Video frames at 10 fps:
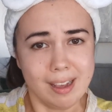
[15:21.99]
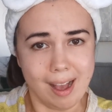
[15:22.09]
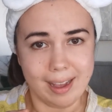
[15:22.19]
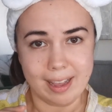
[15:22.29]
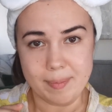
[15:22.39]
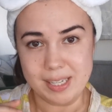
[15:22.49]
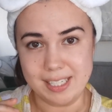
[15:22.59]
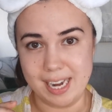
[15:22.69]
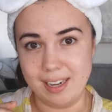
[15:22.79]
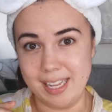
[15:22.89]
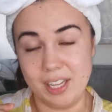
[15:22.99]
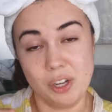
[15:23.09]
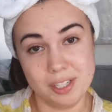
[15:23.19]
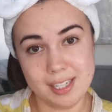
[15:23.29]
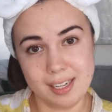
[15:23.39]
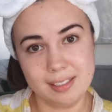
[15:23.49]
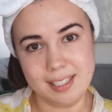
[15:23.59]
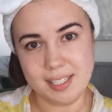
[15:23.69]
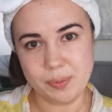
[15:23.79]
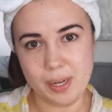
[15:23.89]
I am a daily contact
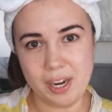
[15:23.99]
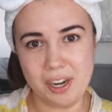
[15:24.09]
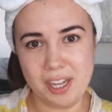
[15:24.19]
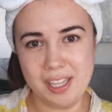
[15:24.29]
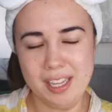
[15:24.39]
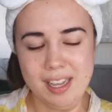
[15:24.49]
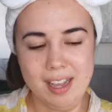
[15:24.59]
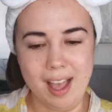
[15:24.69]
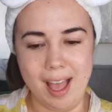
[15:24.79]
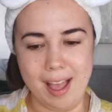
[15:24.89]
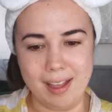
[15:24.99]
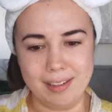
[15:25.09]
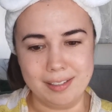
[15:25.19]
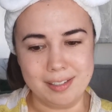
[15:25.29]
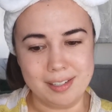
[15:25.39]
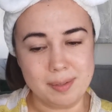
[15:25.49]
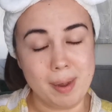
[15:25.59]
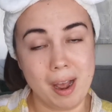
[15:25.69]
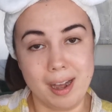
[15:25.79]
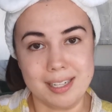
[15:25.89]
lens wearer and
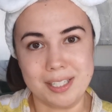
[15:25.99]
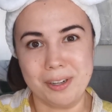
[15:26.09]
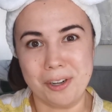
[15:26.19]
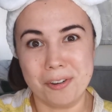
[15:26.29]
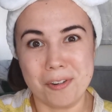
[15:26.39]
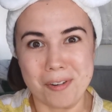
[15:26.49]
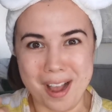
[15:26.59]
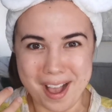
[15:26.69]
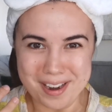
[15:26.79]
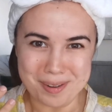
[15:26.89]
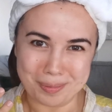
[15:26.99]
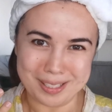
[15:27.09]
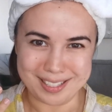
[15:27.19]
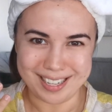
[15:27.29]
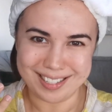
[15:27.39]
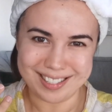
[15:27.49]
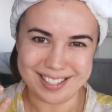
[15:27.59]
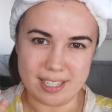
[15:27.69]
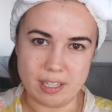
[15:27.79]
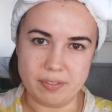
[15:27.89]
my eyes are incredibly
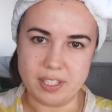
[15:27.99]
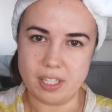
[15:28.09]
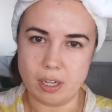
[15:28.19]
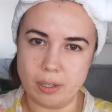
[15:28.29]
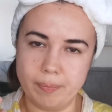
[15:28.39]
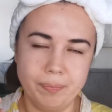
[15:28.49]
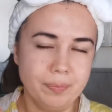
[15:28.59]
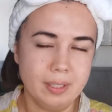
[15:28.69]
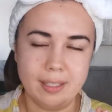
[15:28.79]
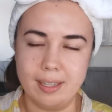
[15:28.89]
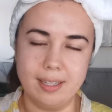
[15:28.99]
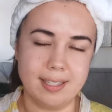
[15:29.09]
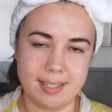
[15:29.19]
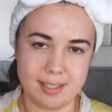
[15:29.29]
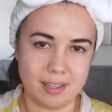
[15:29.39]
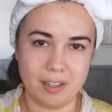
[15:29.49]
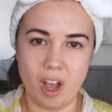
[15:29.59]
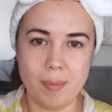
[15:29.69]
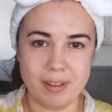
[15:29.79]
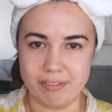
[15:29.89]
sensitive, so it isn't
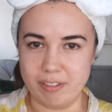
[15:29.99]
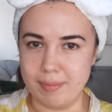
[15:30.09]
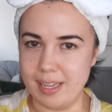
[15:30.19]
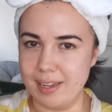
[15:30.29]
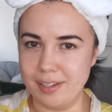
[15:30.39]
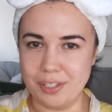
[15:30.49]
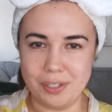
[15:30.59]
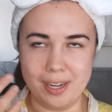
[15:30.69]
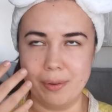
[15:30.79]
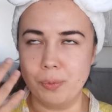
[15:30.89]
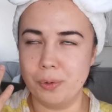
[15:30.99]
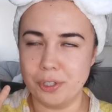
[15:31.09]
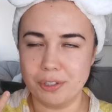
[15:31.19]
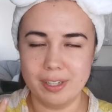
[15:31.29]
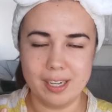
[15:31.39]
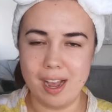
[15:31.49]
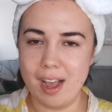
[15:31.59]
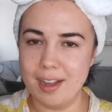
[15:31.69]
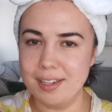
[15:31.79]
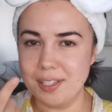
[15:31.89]
uncommon for me to get watery
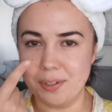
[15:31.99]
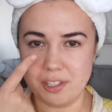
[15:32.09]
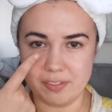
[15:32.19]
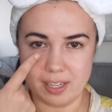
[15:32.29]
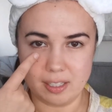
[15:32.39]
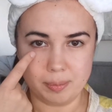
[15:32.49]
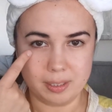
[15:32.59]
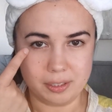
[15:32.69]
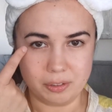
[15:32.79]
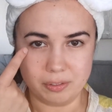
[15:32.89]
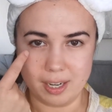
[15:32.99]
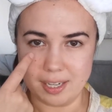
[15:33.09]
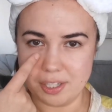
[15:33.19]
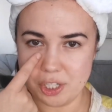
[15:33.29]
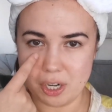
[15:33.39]
eyes or develop little red